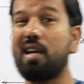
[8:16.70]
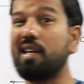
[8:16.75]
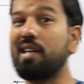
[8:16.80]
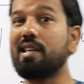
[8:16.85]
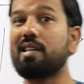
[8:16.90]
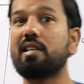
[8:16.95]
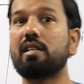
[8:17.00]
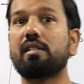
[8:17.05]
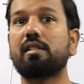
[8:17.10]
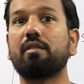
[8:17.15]

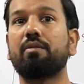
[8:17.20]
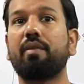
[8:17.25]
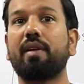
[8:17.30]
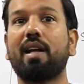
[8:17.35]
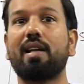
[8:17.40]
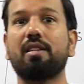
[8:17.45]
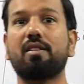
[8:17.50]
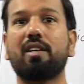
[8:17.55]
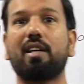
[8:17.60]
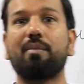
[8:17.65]
International
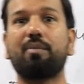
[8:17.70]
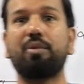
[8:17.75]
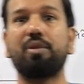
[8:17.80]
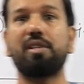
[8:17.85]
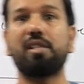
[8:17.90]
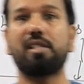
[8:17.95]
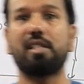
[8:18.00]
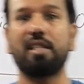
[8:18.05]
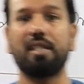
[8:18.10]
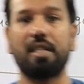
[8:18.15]
Finance
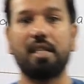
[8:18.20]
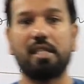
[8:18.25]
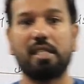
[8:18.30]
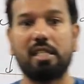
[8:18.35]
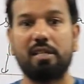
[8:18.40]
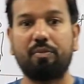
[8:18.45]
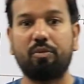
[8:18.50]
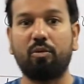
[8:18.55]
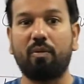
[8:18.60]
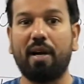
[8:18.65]
Corporation
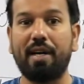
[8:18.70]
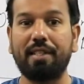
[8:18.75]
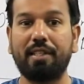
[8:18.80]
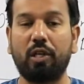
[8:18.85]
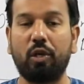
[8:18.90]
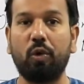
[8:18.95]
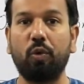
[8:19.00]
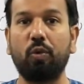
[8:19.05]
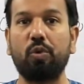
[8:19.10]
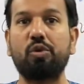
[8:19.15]
doesn't provide
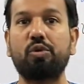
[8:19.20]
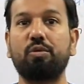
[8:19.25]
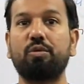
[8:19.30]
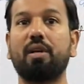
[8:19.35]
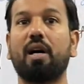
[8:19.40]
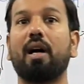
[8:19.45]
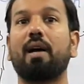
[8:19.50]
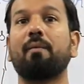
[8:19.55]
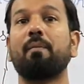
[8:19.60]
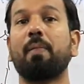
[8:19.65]
the loans to
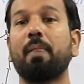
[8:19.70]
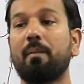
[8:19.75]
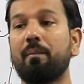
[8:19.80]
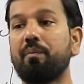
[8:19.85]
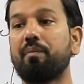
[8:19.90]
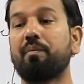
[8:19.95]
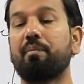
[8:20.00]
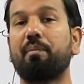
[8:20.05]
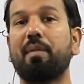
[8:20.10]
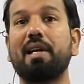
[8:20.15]
the
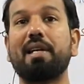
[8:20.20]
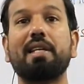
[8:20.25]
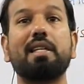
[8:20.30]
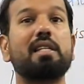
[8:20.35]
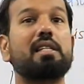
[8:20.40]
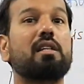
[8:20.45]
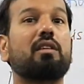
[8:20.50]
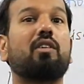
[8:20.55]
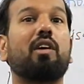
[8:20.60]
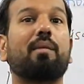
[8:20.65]

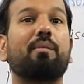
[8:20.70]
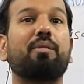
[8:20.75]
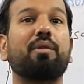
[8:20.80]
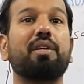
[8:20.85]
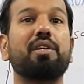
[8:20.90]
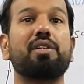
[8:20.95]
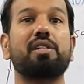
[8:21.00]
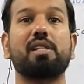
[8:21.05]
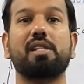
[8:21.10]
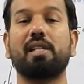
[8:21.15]
multinational
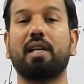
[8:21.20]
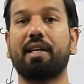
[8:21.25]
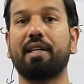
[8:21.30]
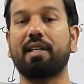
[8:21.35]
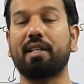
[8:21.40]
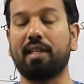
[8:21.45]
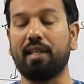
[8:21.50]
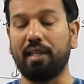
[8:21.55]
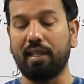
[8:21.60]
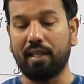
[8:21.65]
corporations
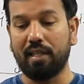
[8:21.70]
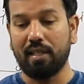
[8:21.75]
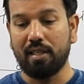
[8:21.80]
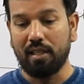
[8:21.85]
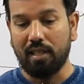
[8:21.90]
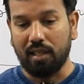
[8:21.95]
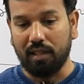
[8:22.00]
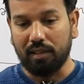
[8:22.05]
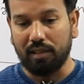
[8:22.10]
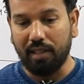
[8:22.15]
directly.
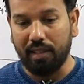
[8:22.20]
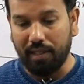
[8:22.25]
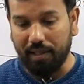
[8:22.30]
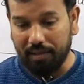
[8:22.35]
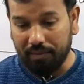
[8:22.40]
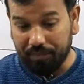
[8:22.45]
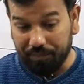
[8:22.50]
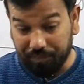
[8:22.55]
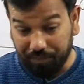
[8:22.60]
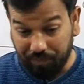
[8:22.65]

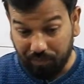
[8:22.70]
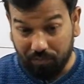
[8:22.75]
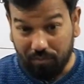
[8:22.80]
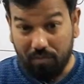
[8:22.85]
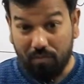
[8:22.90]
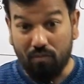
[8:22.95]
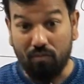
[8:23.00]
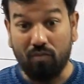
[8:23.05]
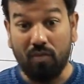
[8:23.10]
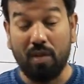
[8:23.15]
They
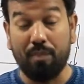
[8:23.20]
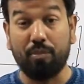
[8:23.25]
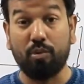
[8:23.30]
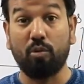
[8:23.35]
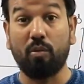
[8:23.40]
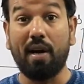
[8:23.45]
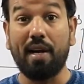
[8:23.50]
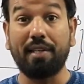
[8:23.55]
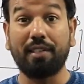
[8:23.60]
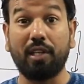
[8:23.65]

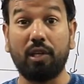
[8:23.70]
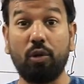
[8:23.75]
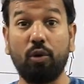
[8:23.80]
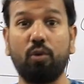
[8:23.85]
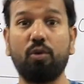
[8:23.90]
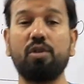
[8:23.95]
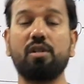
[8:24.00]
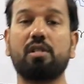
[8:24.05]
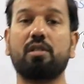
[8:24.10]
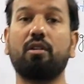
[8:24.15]
provide the
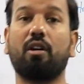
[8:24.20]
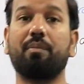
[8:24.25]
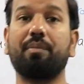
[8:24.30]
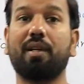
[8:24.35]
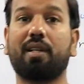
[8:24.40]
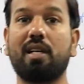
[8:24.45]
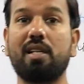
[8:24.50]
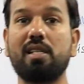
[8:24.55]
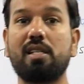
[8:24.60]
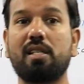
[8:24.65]
loans of
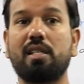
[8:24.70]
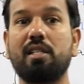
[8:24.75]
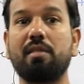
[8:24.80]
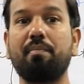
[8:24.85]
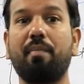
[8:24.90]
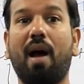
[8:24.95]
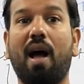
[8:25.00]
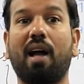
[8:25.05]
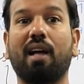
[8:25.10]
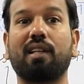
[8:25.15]
the
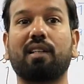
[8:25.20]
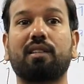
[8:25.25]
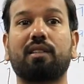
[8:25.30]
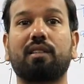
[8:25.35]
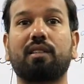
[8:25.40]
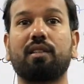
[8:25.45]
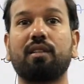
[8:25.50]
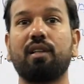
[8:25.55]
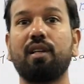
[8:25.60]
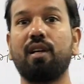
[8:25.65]
concerned
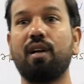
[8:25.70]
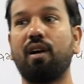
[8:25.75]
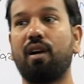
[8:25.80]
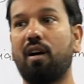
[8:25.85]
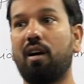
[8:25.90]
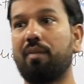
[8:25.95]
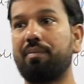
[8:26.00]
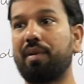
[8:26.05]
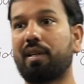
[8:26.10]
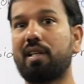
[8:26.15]
banks
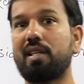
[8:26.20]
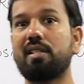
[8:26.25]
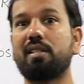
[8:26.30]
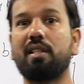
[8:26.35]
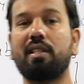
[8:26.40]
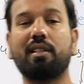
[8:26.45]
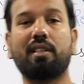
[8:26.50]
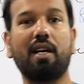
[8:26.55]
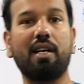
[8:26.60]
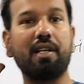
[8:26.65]
of the
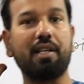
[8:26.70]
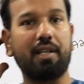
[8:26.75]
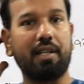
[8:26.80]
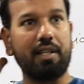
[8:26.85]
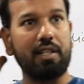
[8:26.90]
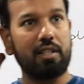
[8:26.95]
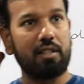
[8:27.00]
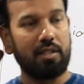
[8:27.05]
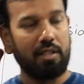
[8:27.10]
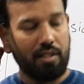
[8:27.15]
concerned
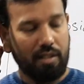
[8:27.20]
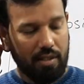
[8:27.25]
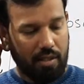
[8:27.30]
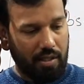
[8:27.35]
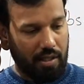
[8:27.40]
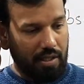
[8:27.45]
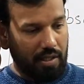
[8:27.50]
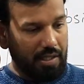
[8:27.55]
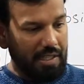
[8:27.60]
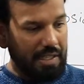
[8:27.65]
countries.
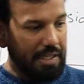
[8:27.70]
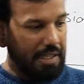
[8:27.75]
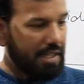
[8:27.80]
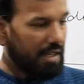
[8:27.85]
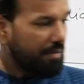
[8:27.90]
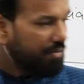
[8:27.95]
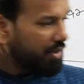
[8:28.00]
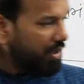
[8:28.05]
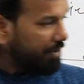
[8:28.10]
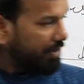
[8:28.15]
In
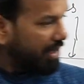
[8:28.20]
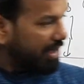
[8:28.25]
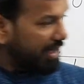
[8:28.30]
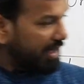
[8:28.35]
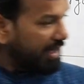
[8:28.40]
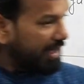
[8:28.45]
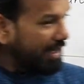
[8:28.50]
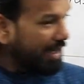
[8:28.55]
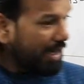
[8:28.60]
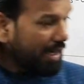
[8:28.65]
terms of the
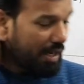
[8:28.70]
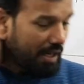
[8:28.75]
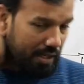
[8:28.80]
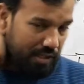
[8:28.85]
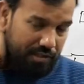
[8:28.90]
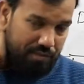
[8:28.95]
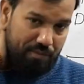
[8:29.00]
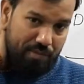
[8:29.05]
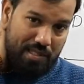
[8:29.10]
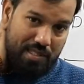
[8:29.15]
India,
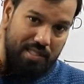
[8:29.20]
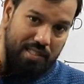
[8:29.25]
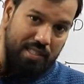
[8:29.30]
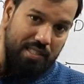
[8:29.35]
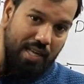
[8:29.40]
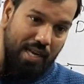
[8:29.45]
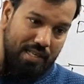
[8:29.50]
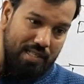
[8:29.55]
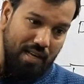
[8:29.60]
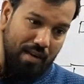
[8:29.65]
if we'll see
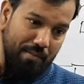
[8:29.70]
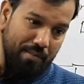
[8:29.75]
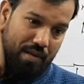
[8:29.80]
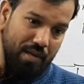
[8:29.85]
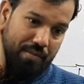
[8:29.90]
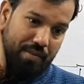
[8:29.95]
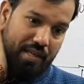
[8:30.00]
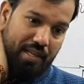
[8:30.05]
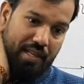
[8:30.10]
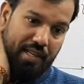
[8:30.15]
the example
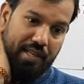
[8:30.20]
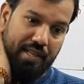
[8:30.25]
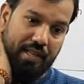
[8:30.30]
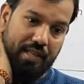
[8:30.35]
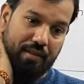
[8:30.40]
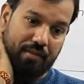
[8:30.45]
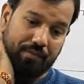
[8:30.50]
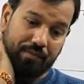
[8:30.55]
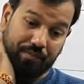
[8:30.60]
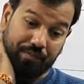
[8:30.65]
of the
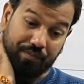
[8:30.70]
Indian